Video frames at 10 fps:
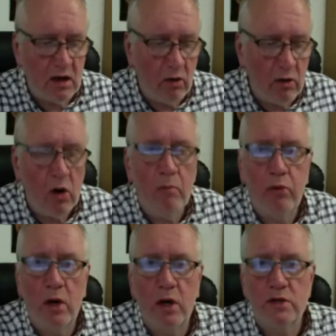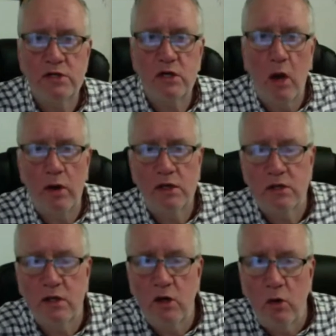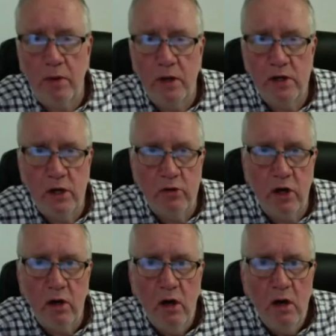on our products going to the European Union